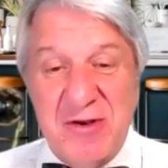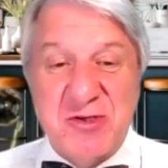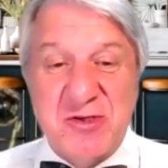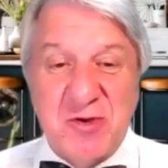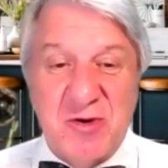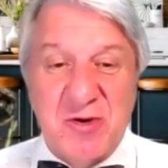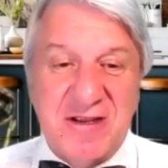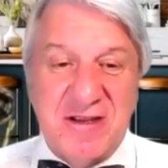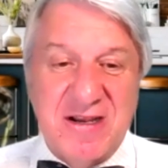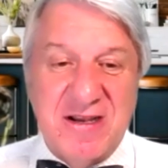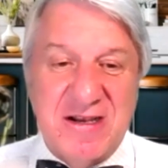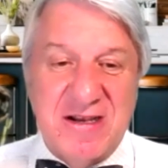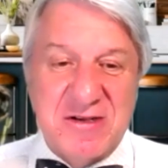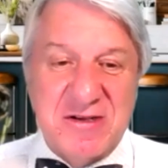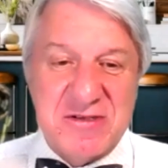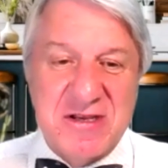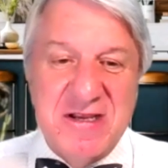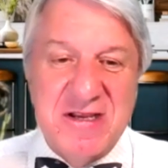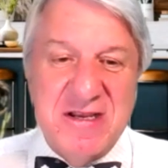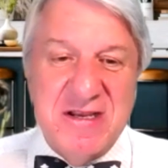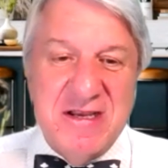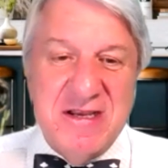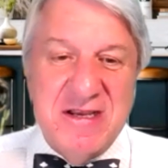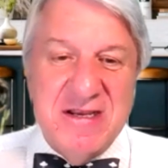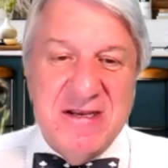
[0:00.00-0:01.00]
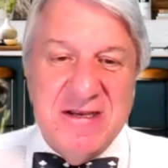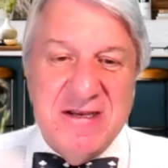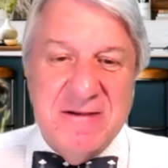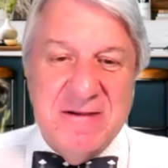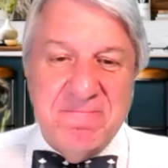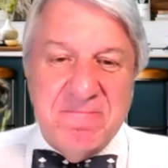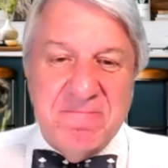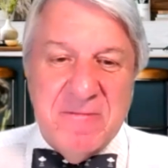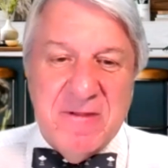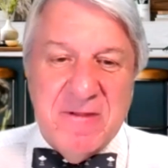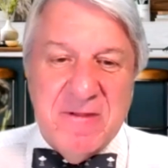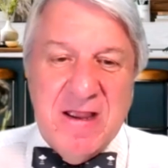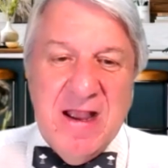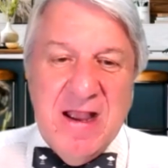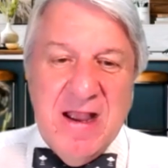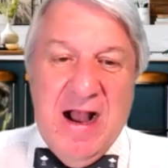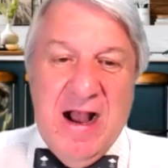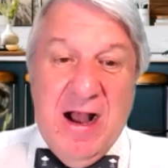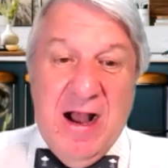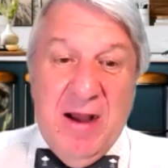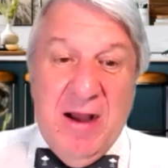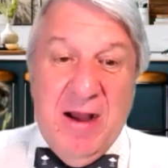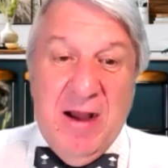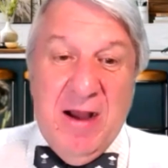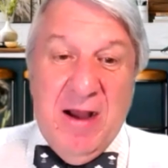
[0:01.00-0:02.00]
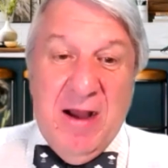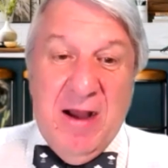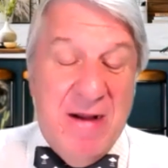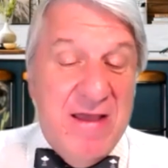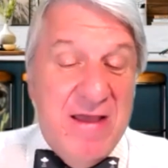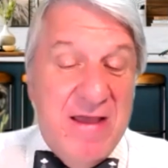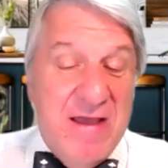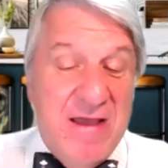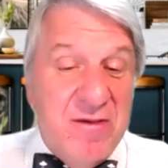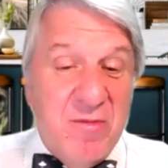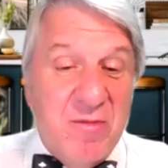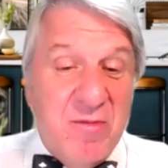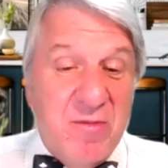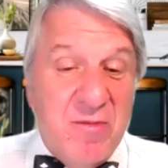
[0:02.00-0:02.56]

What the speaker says: joining us? By the way, he